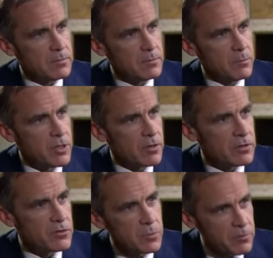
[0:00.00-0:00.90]
We are their
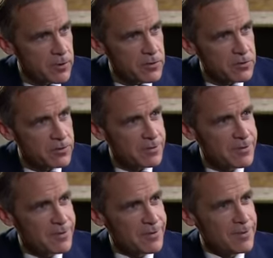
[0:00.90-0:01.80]
supervisor.
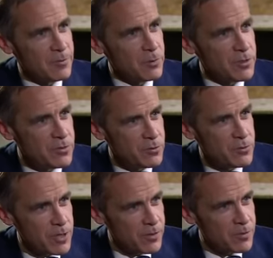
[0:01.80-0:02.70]
We do
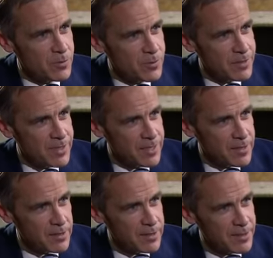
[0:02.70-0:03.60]
know
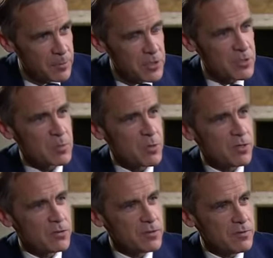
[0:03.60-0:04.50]
the business
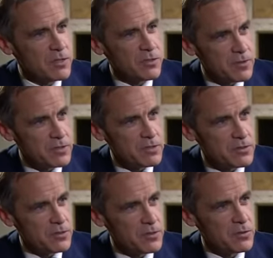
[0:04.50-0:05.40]
models of each of these
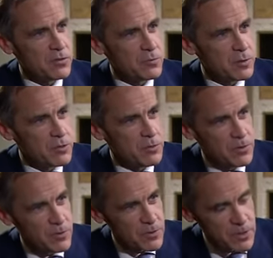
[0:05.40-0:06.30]
institutions. We do
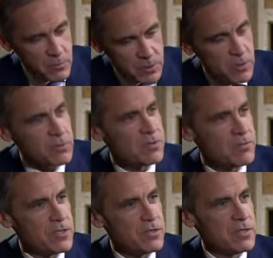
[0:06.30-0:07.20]
know the results of
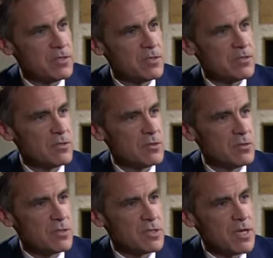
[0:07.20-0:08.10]
each of these
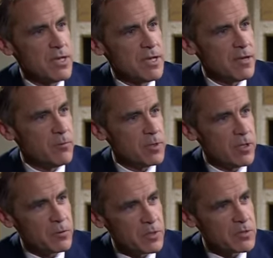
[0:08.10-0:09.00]
institutions. If we
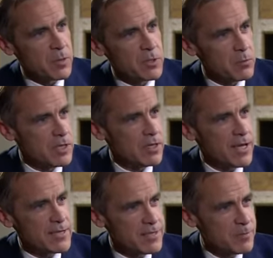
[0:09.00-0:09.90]
don't know something, we can
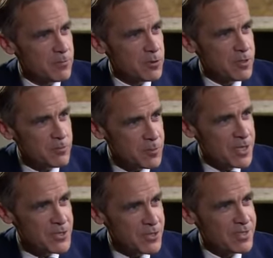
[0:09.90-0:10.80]
ask them for the
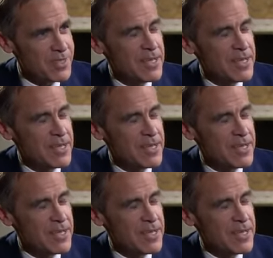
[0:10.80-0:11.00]
information.